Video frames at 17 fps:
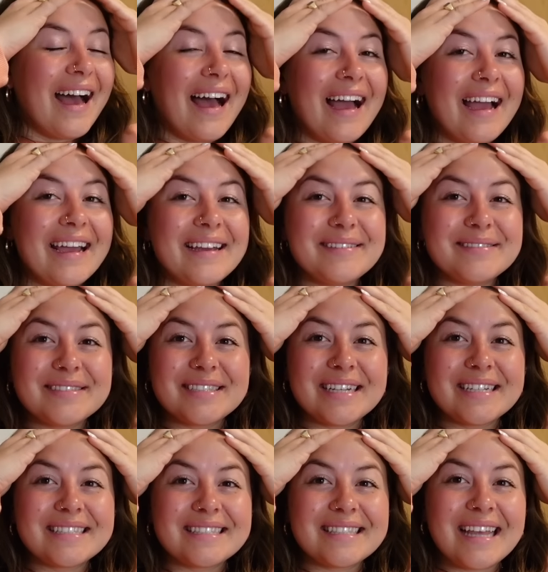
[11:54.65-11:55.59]
I'm
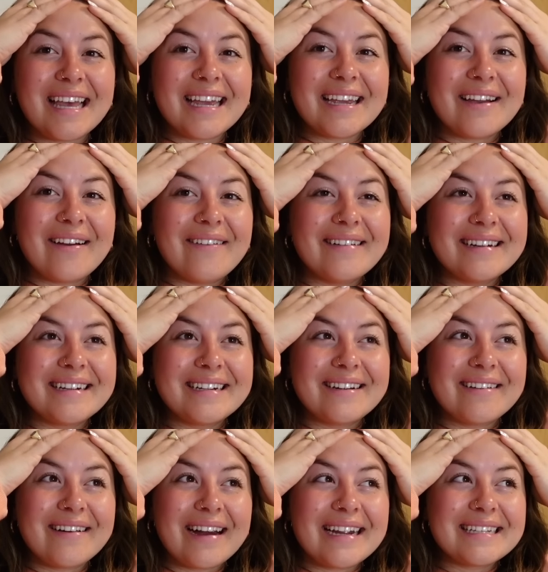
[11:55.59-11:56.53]
just, like, going
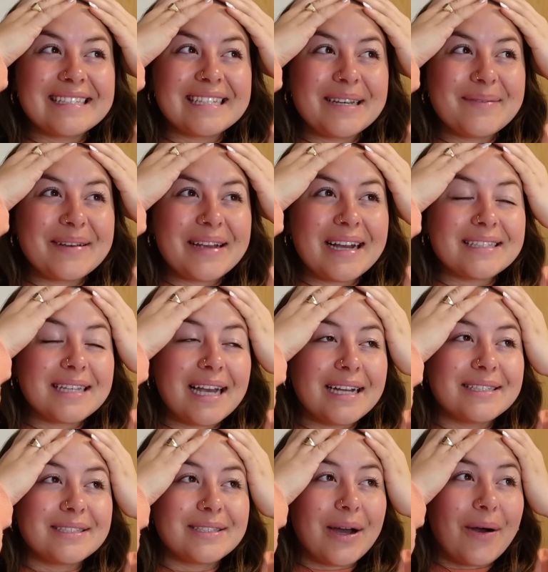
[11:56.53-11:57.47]
crazy because
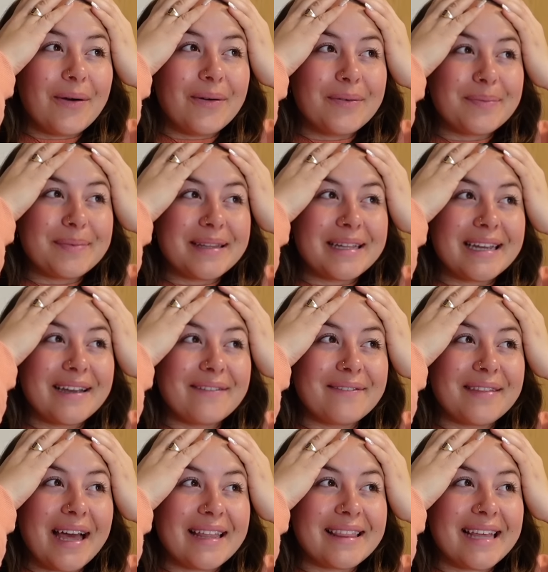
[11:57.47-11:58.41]
I don't
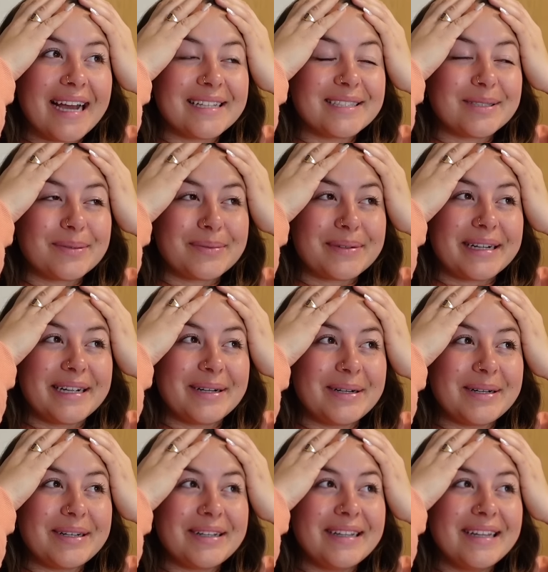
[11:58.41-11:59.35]
believe that that's
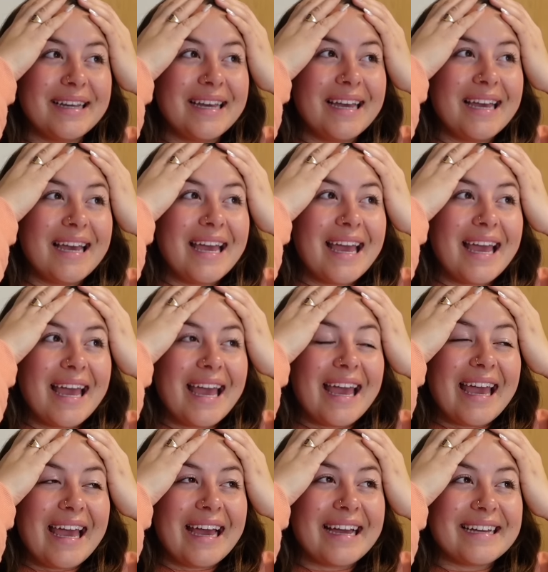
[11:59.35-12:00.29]
real.
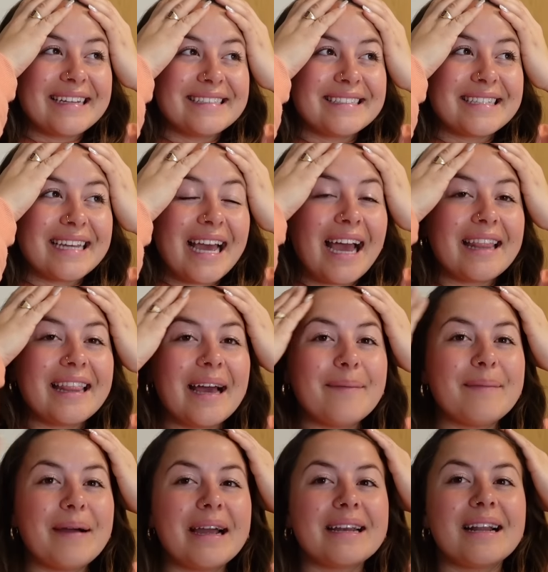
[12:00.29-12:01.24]
And
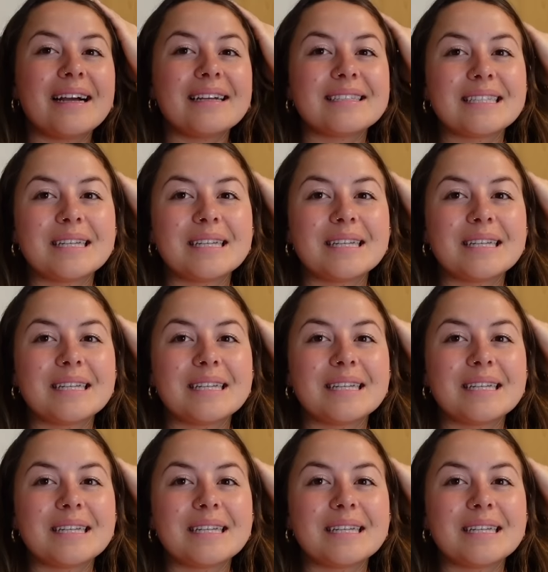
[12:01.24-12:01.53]
that might not